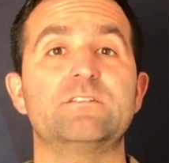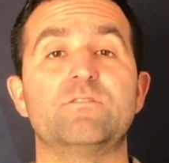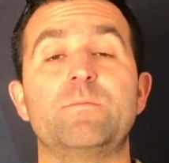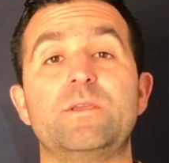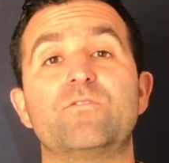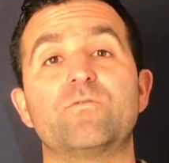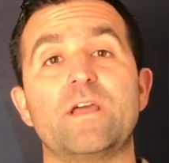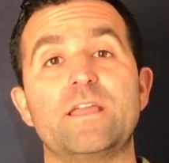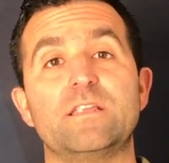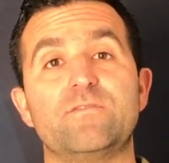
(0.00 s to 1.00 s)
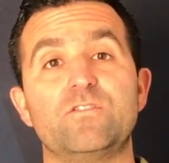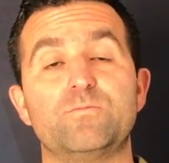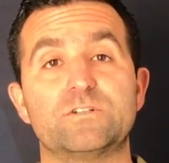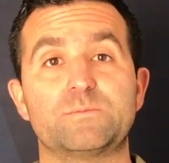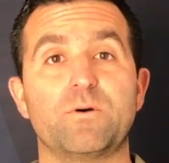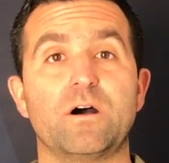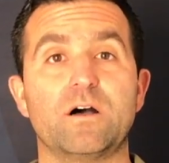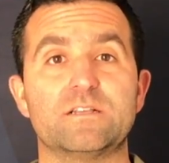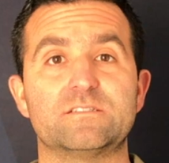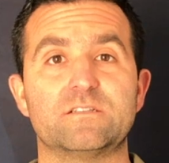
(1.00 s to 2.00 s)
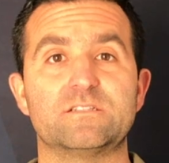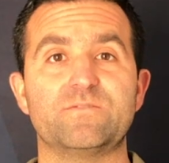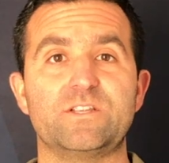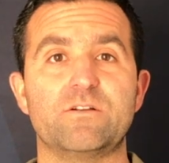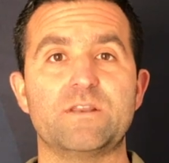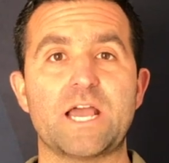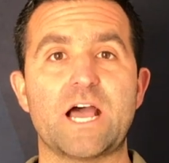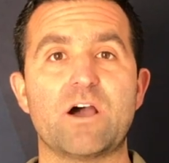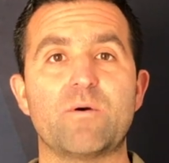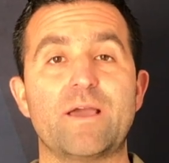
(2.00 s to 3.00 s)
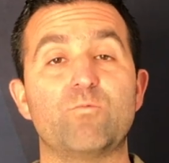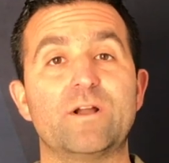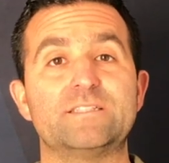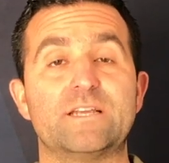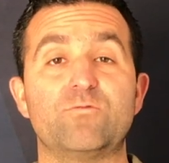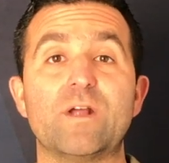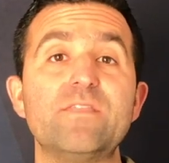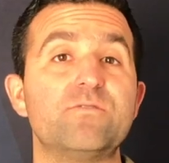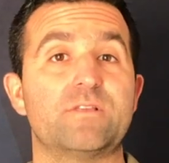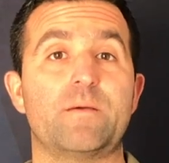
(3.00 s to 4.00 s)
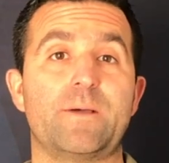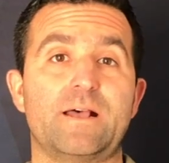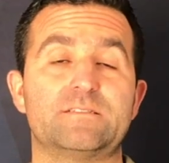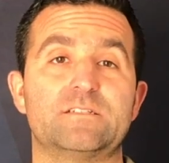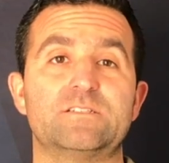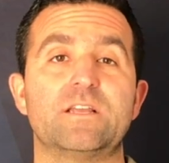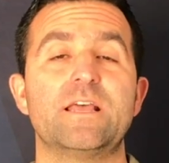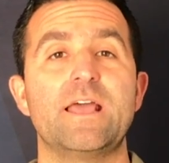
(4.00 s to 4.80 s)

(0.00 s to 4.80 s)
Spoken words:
It would be great if you pushed pause on this video now and went and read through that passage